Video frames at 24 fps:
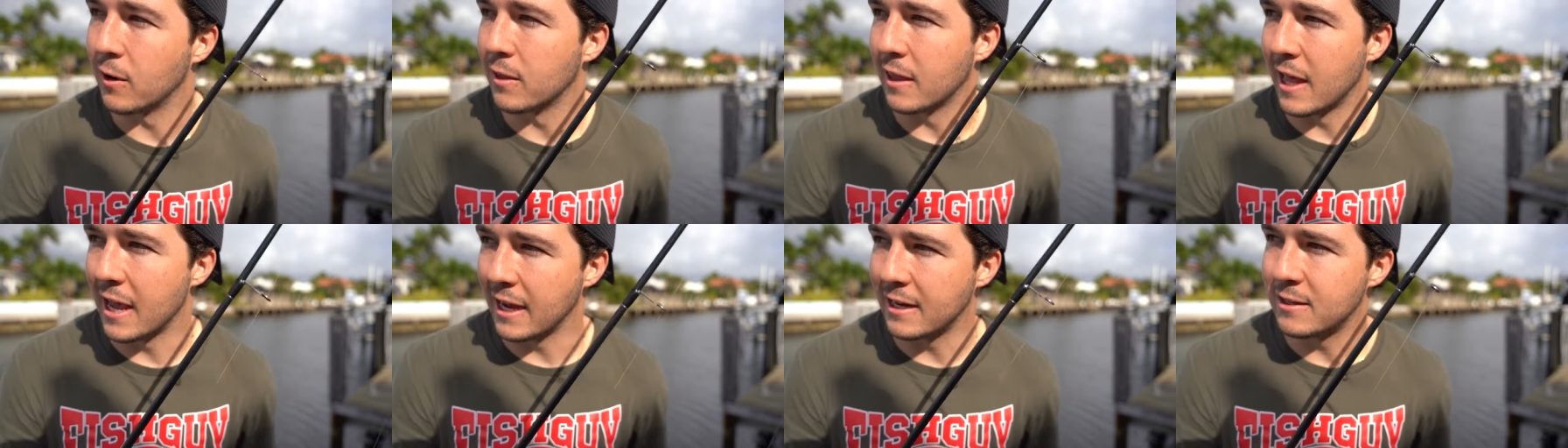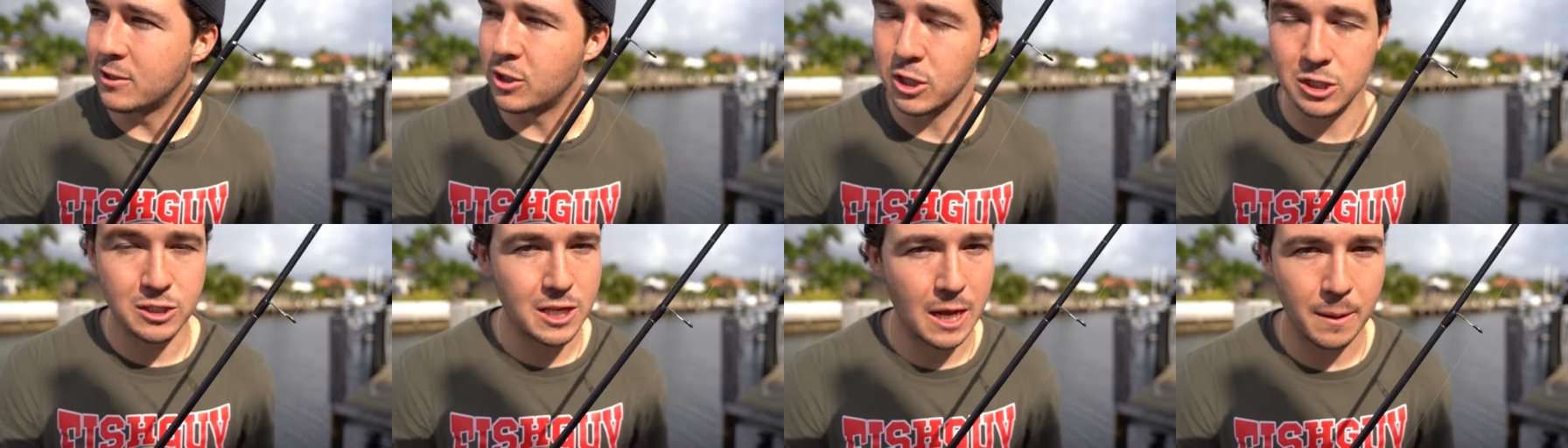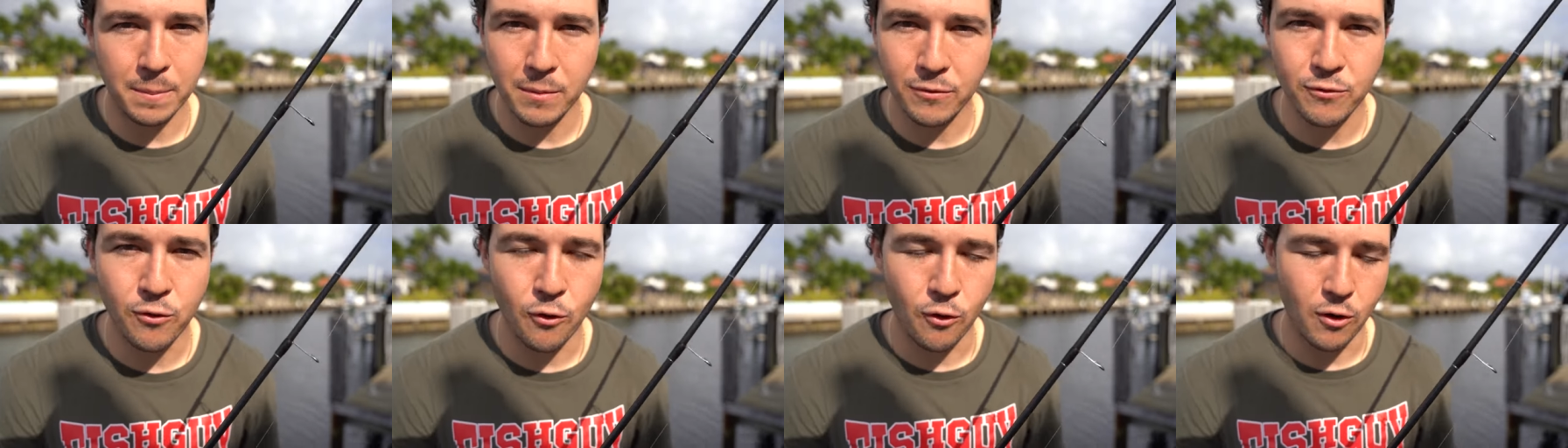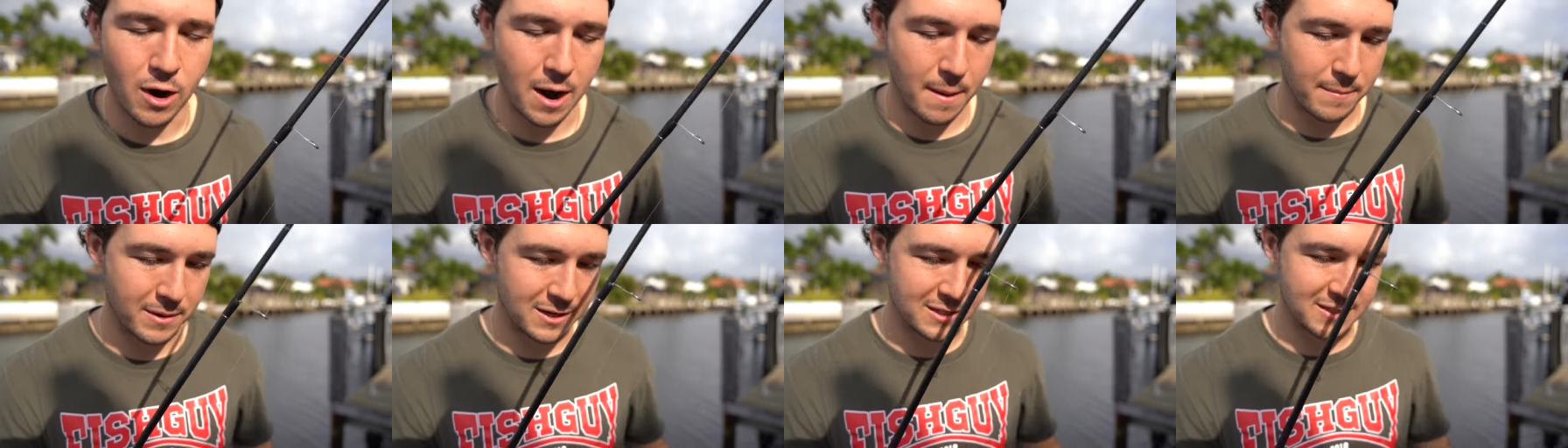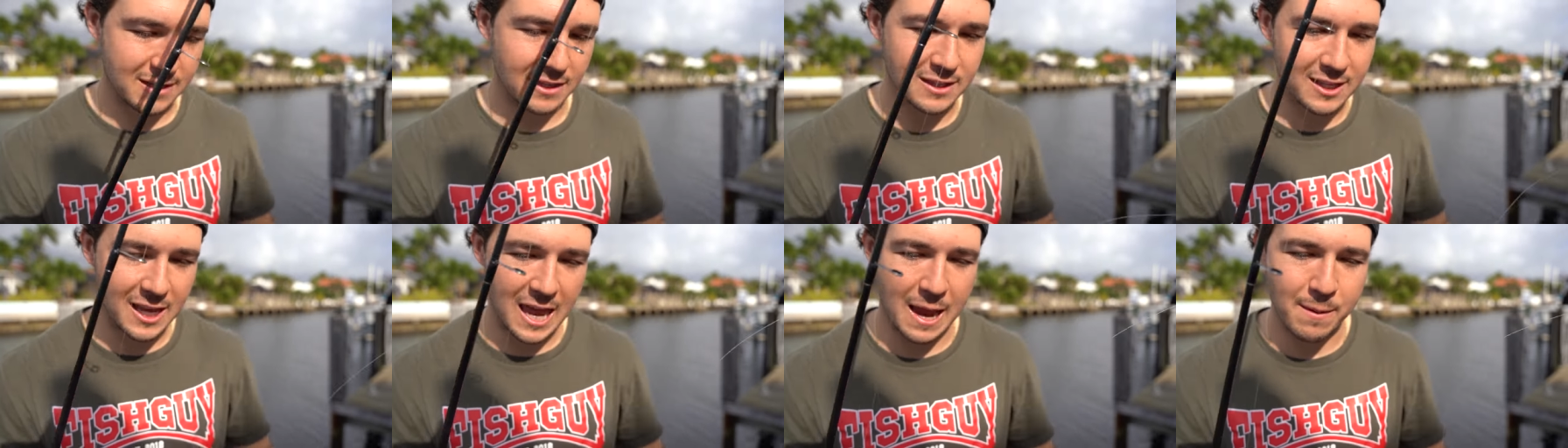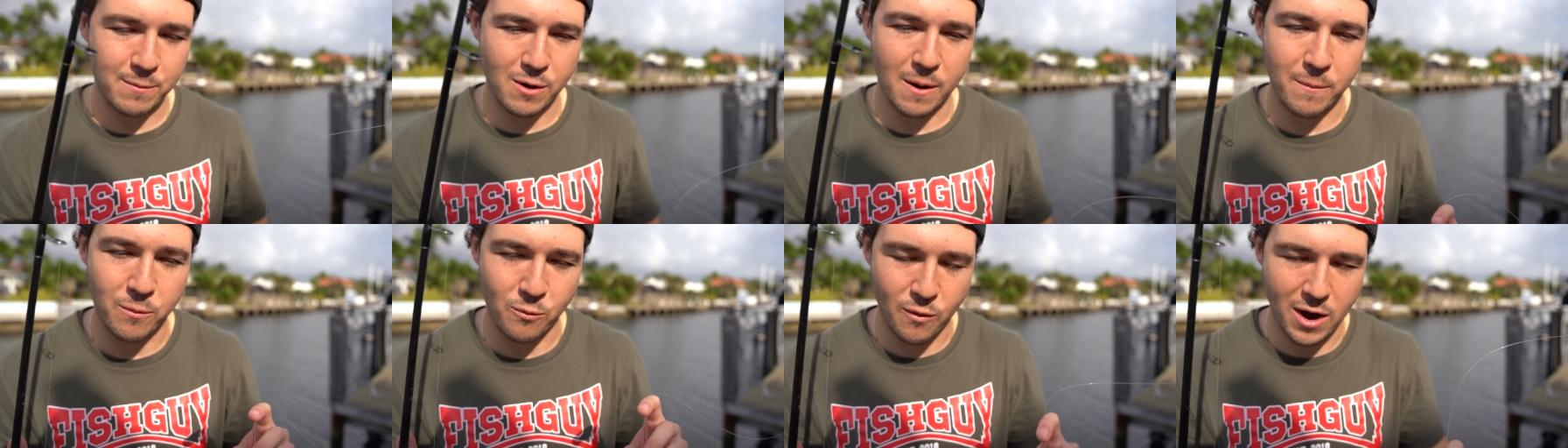Like, just like before, I'm gonna set the
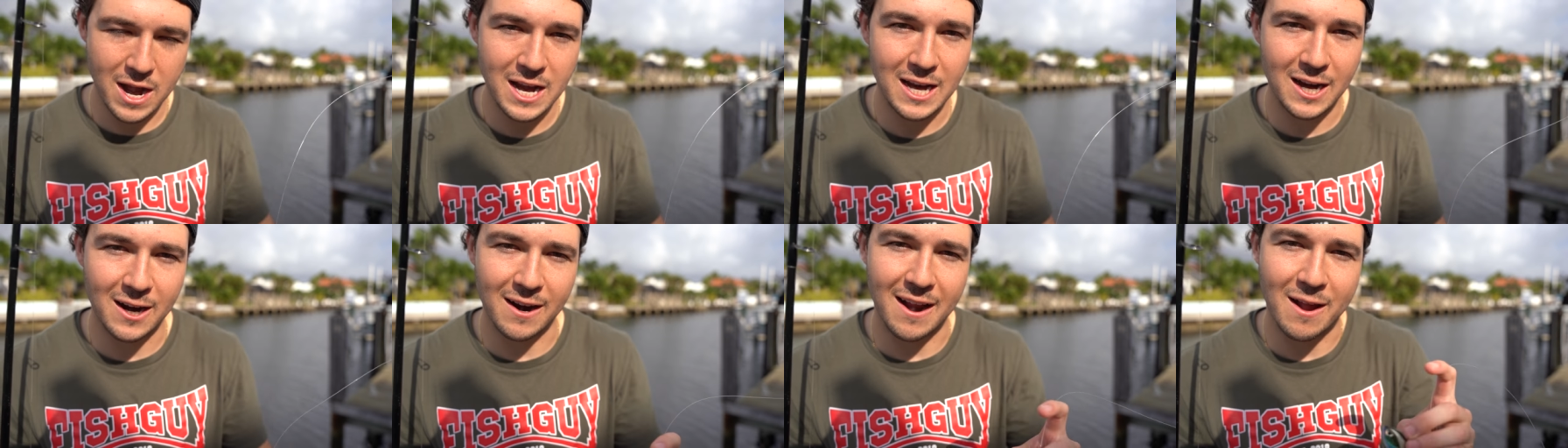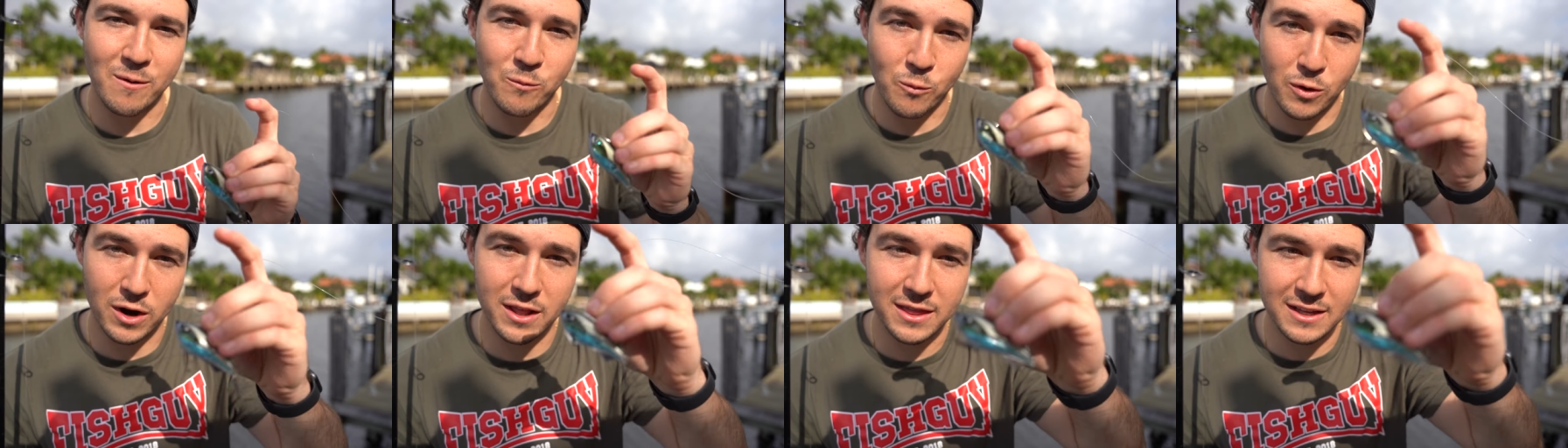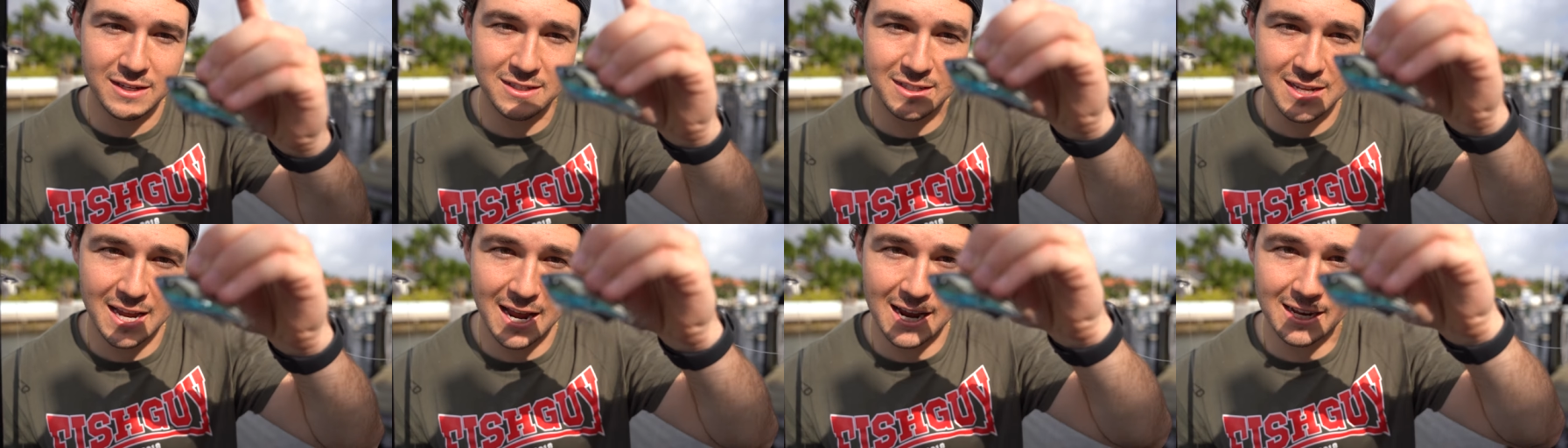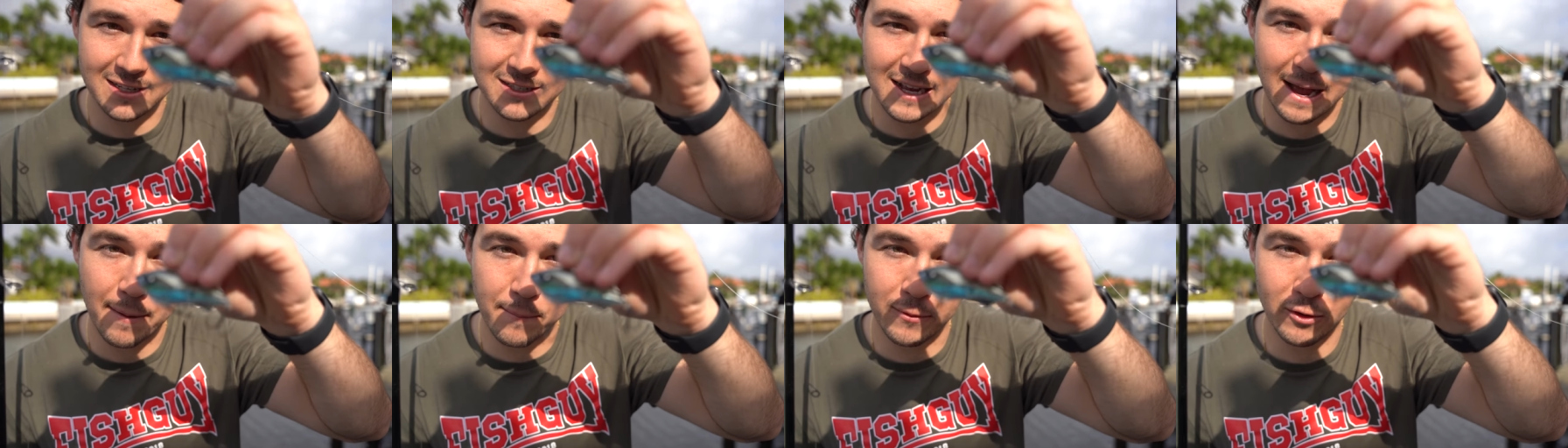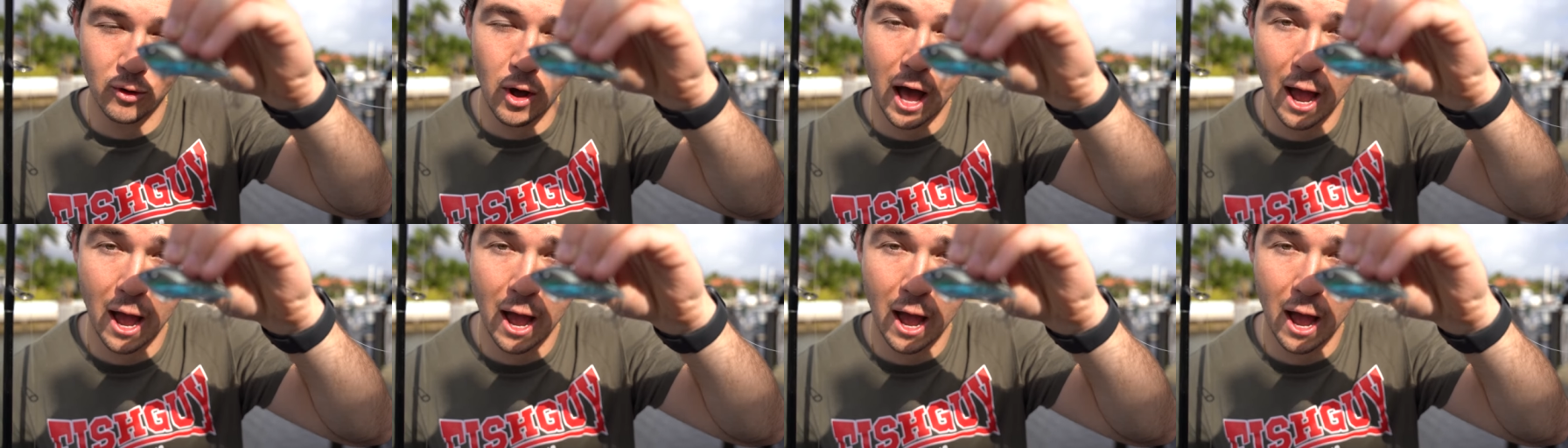camera up right here and one of these days, I'm a,